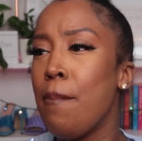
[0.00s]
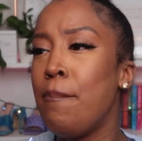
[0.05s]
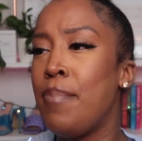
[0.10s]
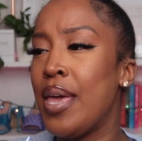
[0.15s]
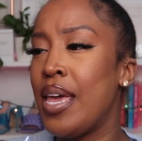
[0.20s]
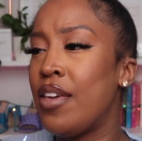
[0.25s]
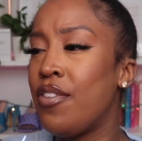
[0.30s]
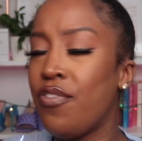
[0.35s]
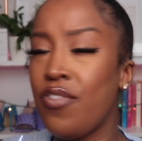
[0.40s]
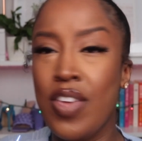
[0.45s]

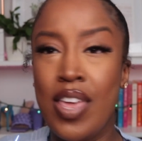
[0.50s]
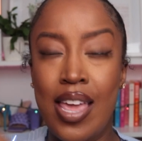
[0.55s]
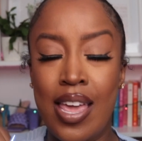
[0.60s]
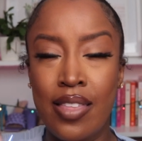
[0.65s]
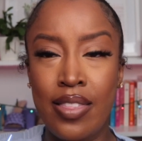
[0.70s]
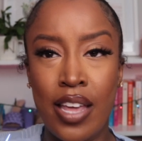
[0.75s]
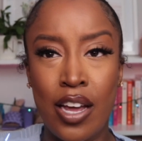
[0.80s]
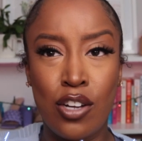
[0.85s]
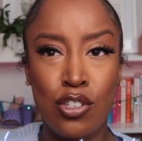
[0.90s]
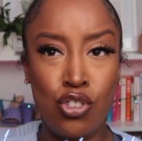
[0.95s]
Big Feet
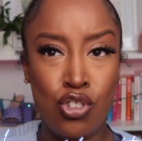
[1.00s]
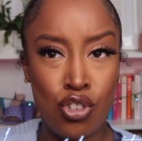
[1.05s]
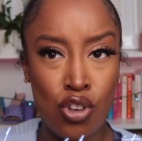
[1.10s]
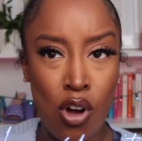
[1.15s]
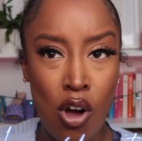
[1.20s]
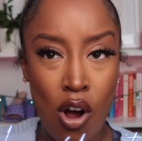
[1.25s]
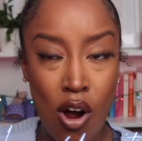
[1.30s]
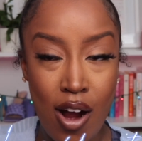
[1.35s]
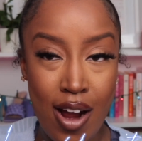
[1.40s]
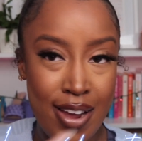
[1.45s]
in like a
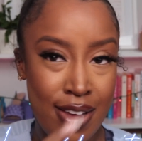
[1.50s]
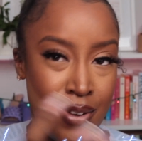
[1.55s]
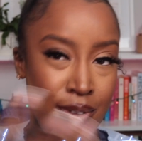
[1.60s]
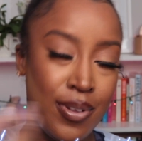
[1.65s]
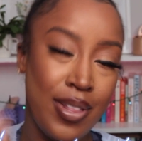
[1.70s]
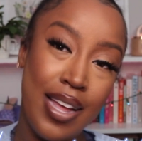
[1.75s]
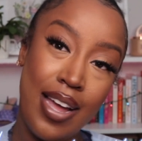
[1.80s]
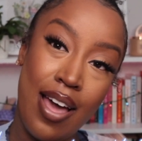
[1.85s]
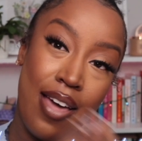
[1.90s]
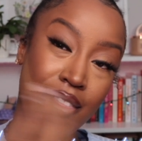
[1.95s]
jar. You know
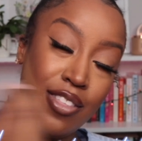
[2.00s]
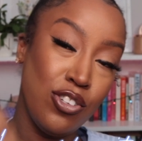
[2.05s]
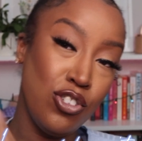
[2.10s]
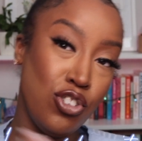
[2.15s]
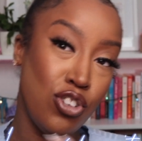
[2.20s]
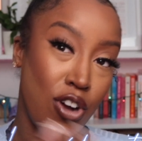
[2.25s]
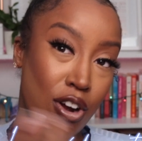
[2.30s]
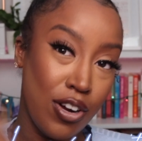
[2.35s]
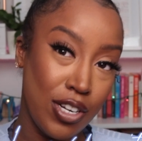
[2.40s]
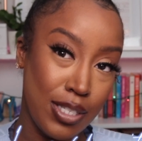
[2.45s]
like how the
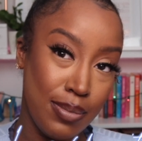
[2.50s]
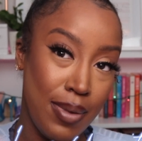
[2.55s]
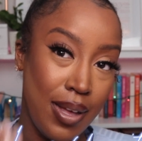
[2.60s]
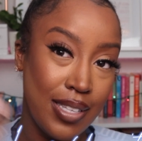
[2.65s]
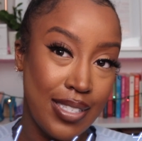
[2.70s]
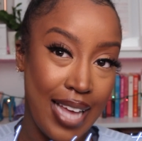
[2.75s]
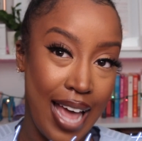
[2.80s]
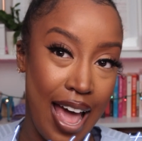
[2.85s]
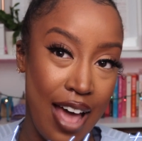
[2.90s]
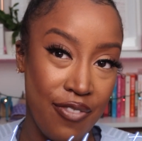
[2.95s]
jar
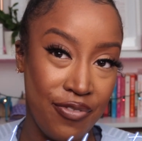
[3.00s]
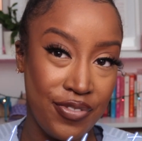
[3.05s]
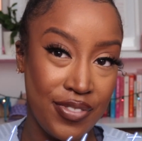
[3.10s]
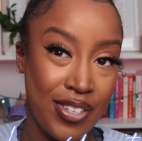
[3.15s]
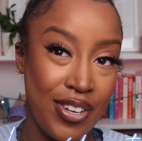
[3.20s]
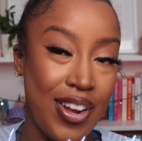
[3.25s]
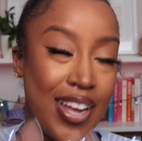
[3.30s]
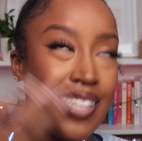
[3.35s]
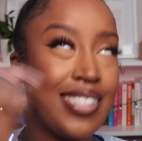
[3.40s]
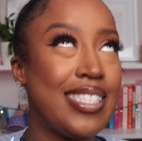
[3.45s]
smells
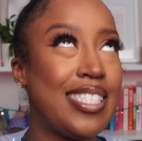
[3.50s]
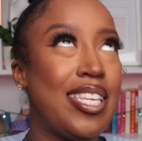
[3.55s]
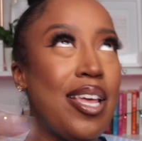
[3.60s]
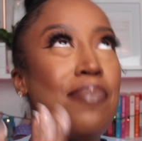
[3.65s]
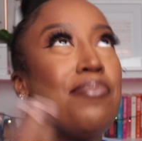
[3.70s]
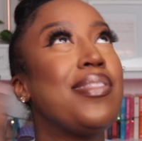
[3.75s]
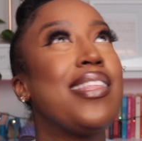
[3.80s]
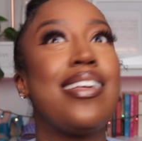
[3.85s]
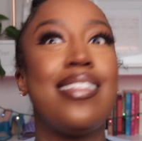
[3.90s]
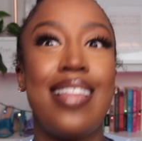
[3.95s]
after, and
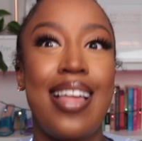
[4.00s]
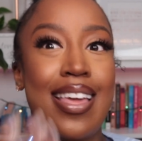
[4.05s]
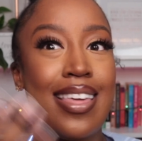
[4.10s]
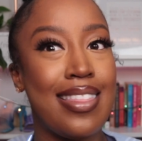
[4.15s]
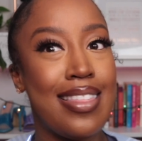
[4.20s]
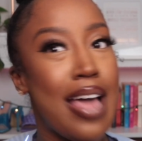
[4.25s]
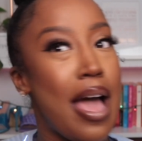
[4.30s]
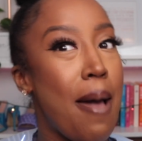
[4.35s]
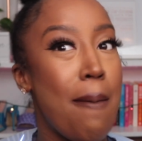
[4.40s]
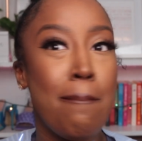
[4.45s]
something like
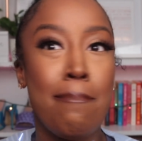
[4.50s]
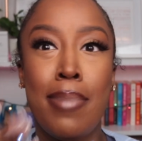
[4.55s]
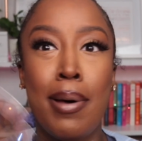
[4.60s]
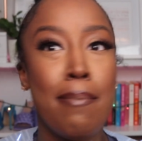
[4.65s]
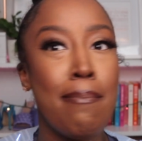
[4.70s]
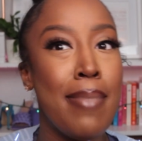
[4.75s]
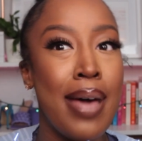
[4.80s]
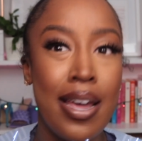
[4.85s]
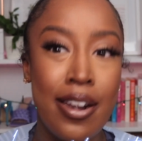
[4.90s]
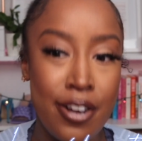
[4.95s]
that,
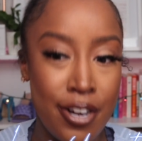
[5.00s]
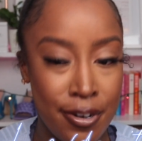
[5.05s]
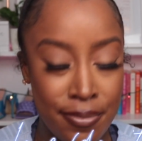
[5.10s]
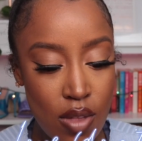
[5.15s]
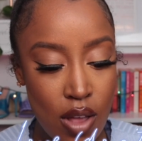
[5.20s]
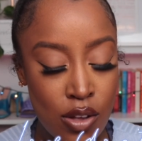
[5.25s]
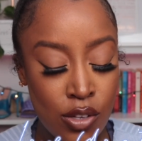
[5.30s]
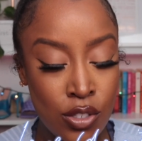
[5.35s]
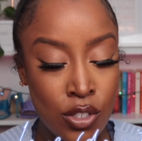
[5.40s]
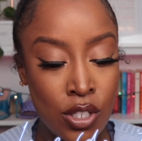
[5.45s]
but better.
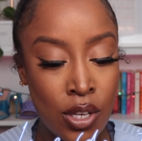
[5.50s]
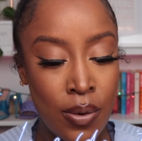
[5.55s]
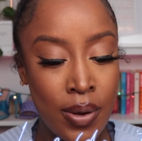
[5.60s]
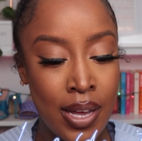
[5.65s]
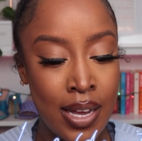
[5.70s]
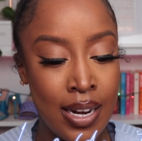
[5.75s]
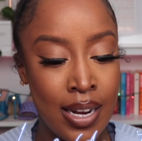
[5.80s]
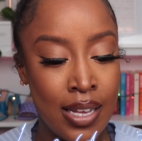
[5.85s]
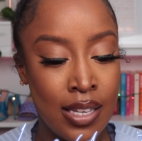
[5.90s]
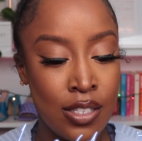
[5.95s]
So
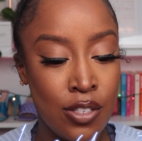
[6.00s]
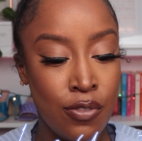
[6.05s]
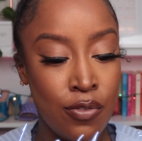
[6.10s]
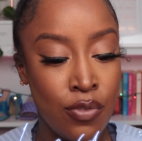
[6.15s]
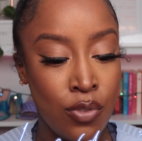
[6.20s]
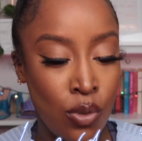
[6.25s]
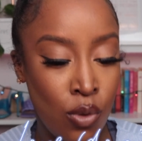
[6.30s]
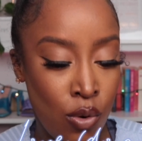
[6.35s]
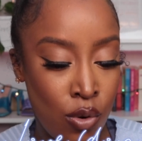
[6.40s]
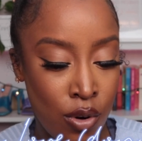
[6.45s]
it is
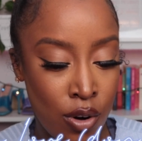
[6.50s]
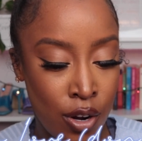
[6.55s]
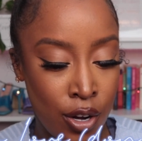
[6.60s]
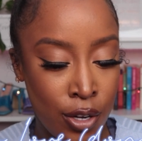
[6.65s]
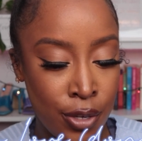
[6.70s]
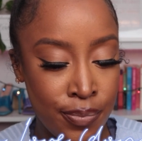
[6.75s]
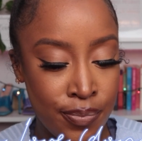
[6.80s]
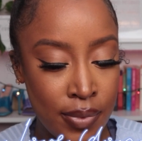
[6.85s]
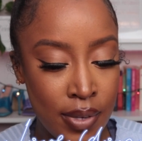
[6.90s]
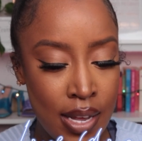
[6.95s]

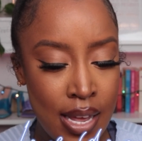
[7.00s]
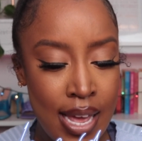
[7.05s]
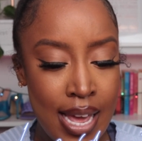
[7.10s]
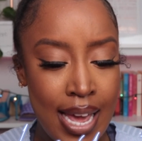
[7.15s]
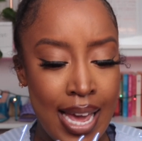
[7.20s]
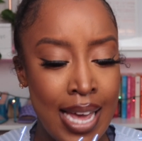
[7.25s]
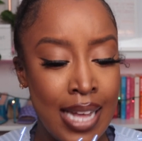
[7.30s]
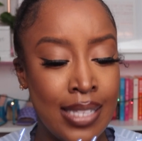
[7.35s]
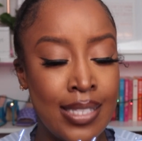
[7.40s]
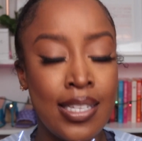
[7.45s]
floral.
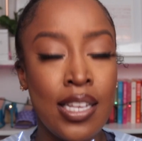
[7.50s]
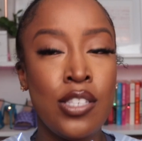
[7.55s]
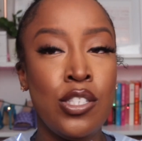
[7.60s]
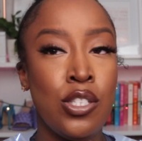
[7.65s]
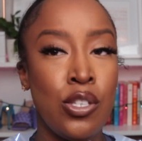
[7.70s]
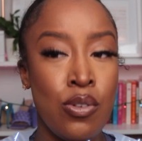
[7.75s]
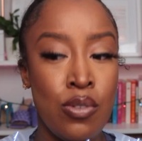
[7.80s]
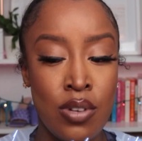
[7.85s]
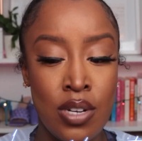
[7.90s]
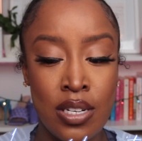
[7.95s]
It
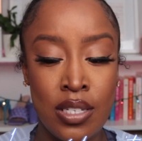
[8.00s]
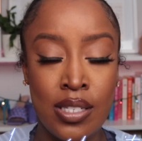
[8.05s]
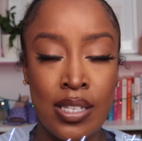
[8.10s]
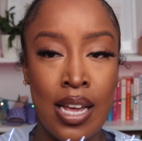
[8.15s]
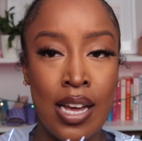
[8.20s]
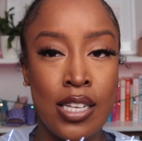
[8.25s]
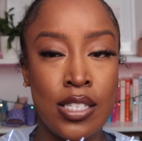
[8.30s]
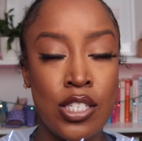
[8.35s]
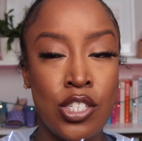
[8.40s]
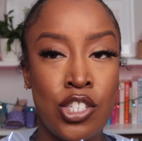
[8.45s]
says
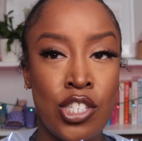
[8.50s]
unisex